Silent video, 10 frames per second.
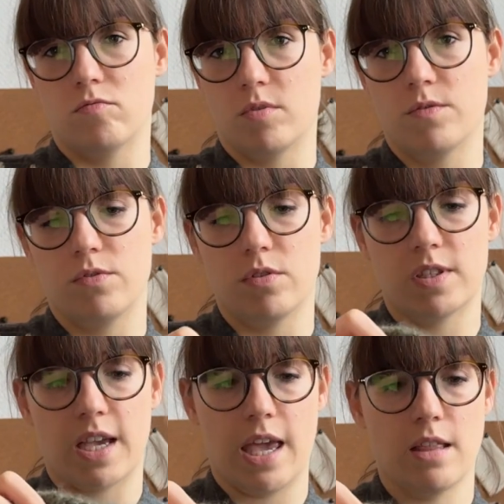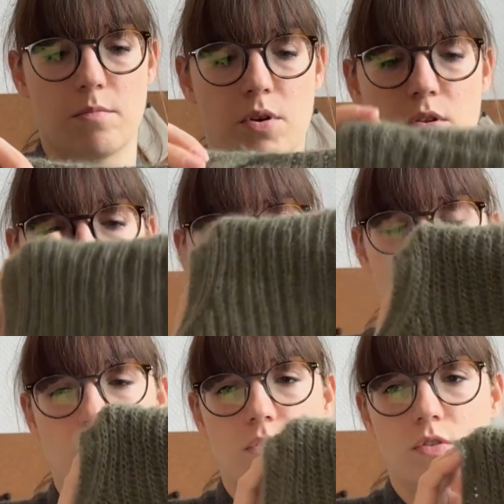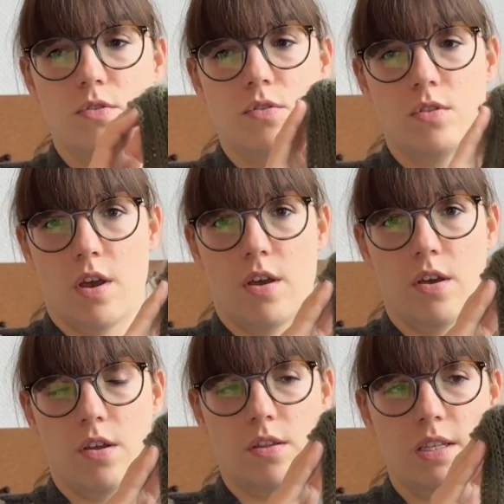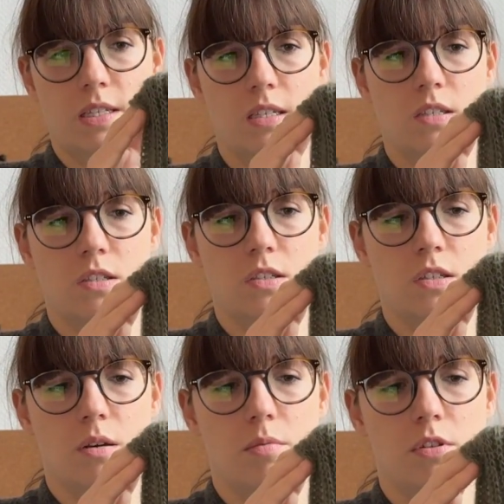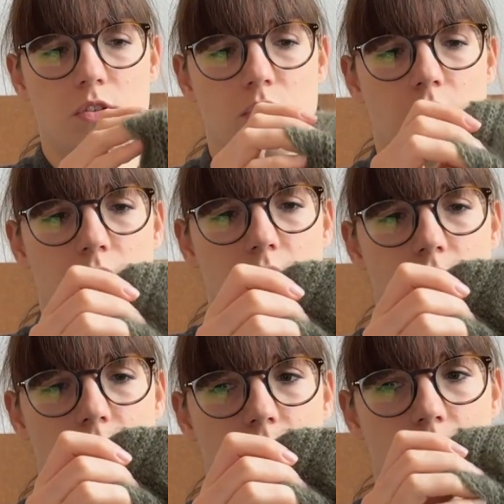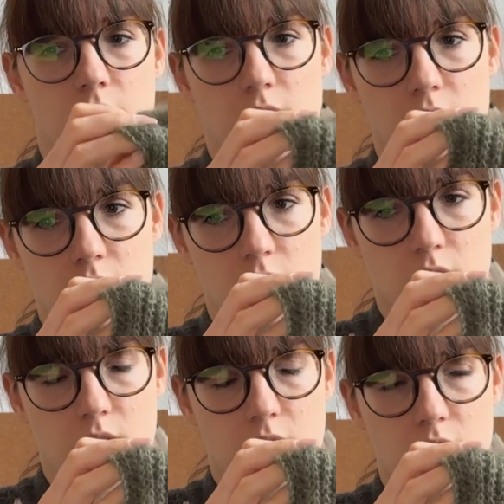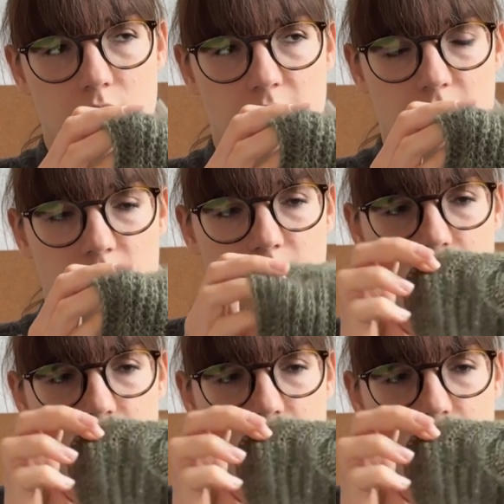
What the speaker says: 1 full skein, but you knitted double-stranded, I think. Did I say